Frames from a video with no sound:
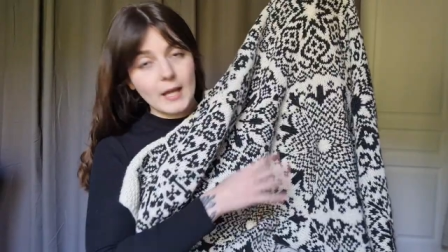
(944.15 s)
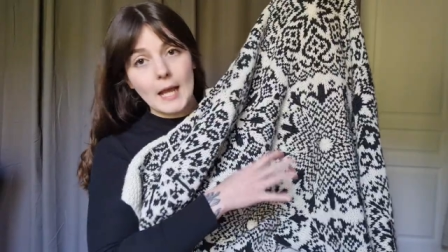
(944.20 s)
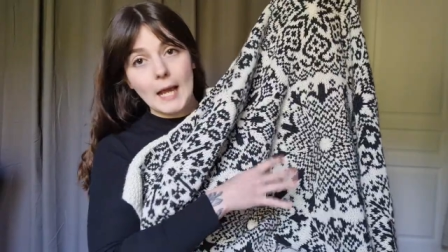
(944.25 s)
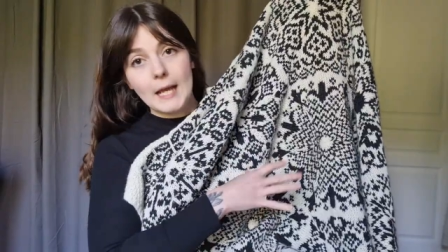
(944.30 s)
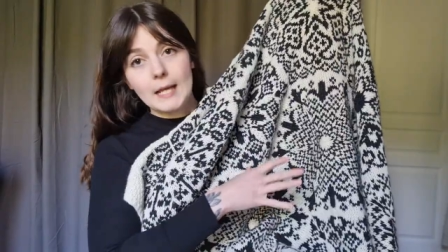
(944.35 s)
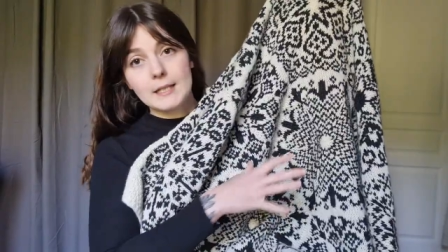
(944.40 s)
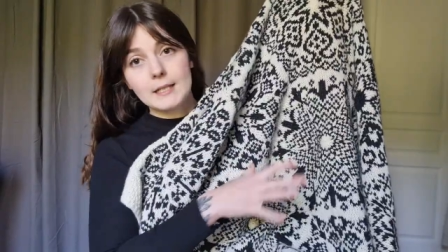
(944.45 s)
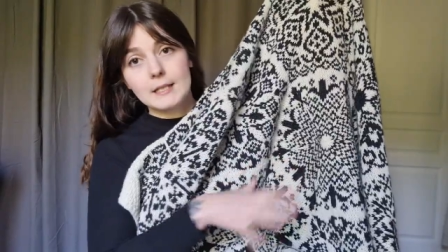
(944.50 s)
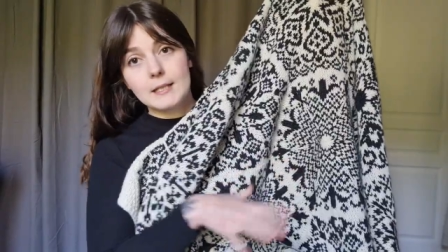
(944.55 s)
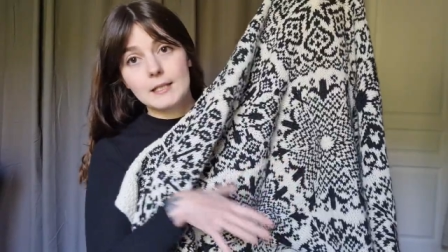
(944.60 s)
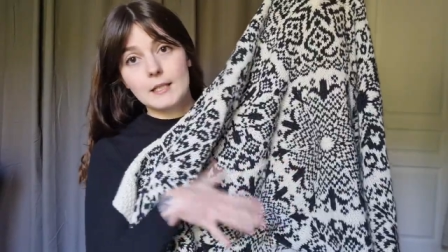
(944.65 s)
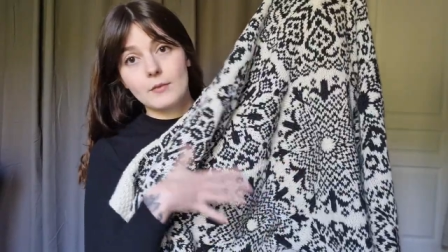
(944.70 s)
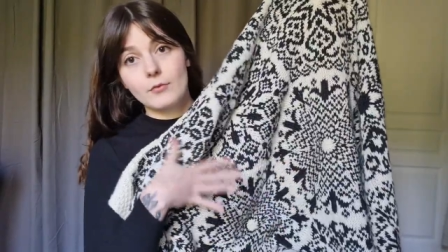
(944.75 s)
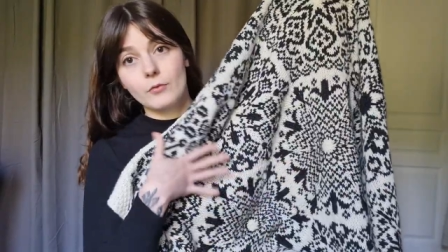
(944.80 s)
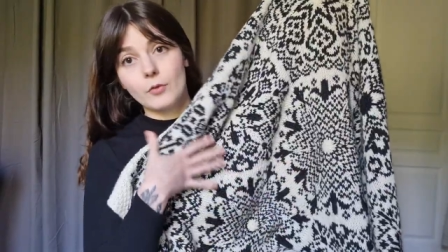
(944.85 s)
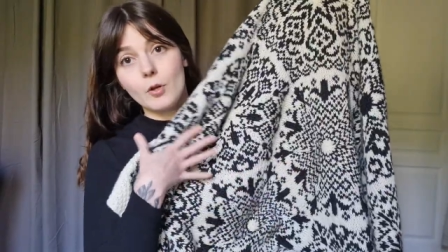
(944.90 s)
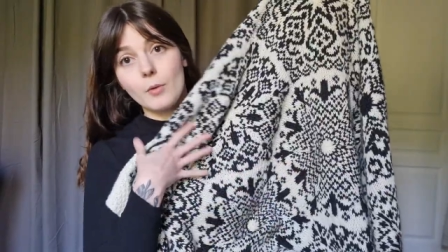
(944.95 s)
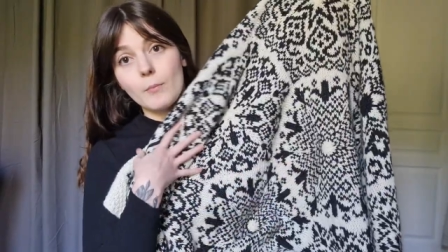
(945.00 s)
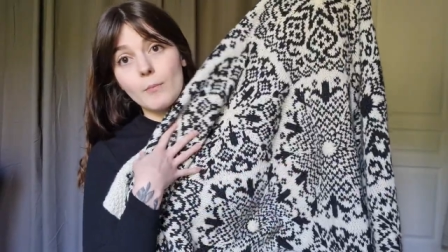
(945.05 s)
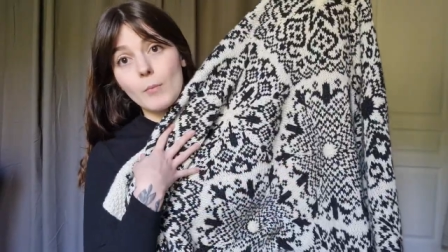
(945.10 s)
8
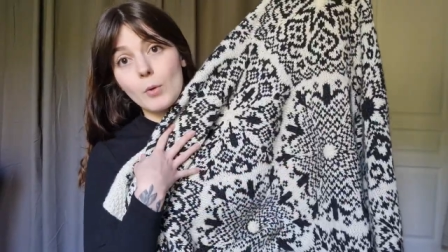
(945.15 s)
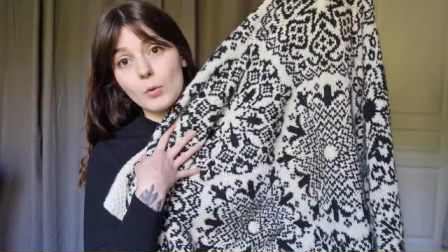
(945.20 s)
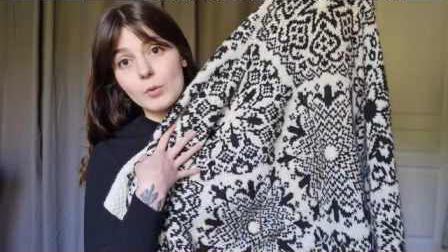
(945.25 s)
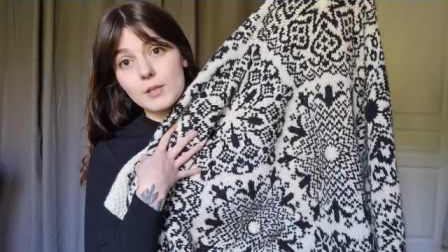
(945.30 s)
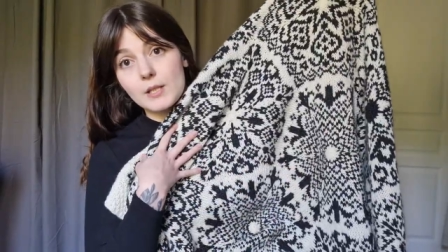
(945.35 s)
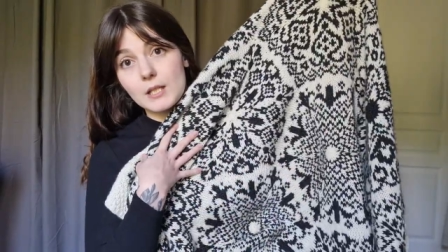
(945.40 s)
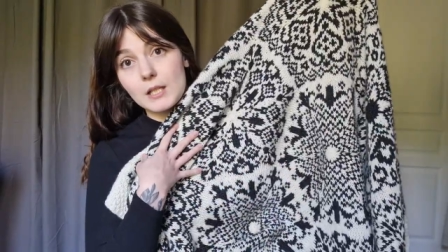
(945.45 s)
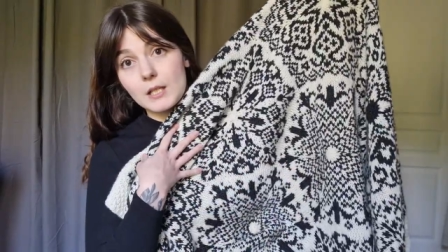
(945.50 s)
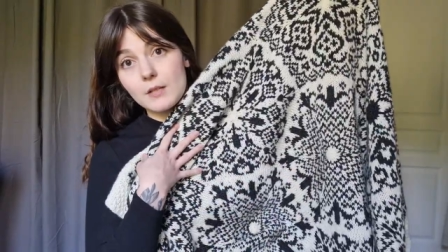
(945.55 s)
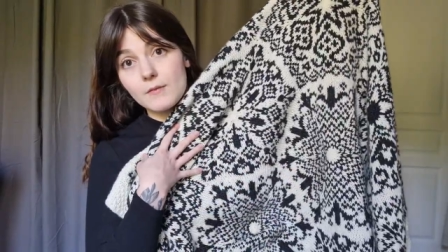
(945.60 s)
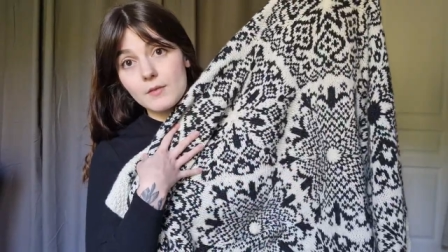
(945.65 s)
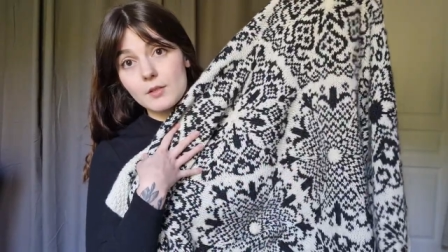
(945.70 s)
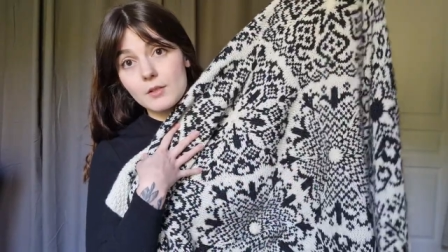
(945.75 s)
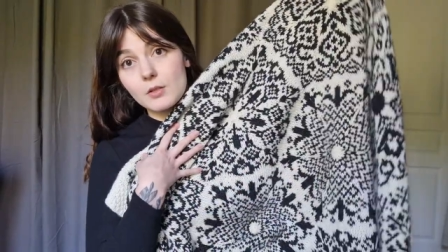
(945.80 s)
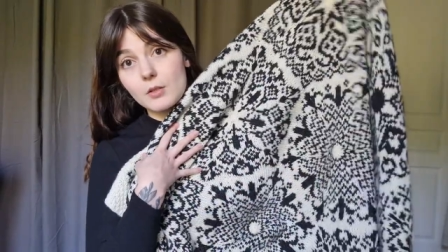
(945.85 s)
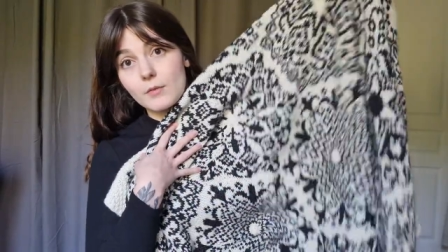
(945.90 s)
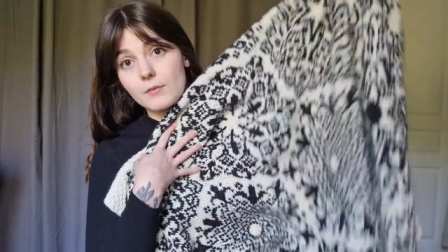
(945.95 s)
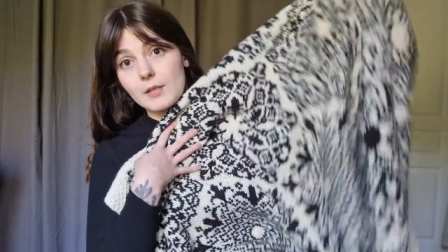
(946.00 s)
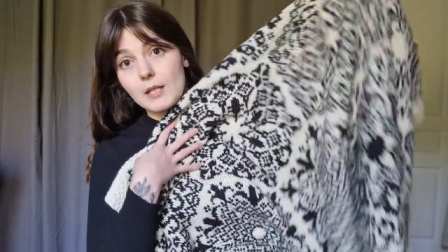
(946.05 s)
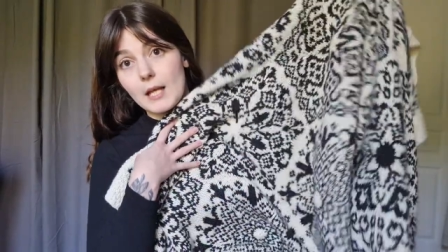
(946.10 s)
different motifs
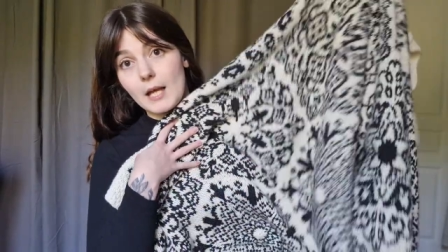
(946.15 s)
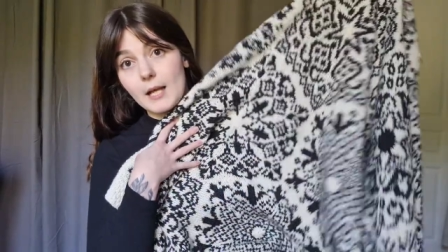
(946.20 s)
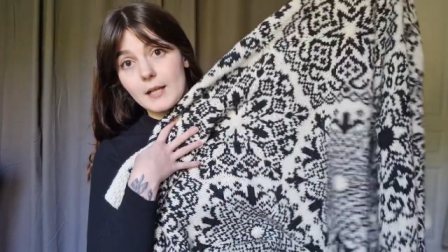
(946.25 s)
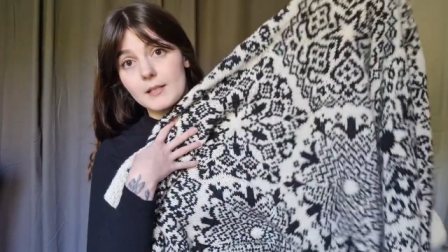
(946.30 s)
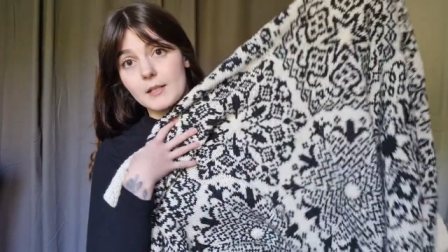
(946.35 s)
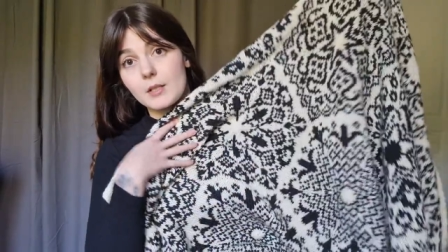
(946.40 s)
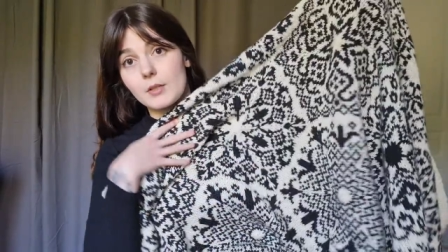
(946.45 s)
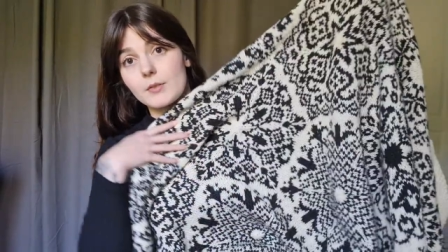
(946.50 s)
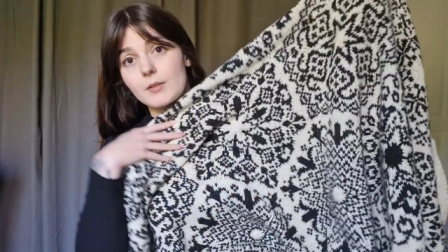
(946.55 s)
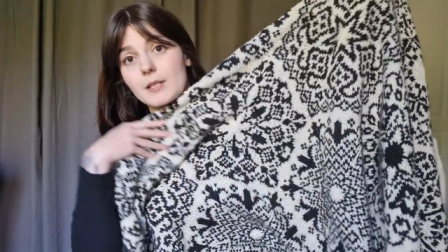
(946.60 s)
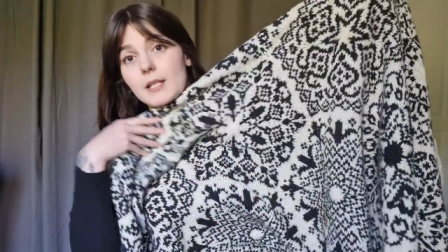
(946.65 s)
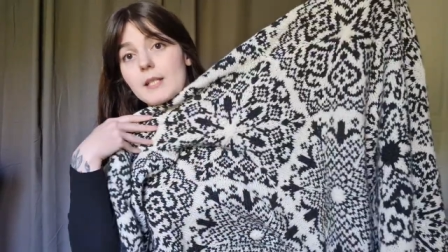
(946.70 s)
of the hexagons,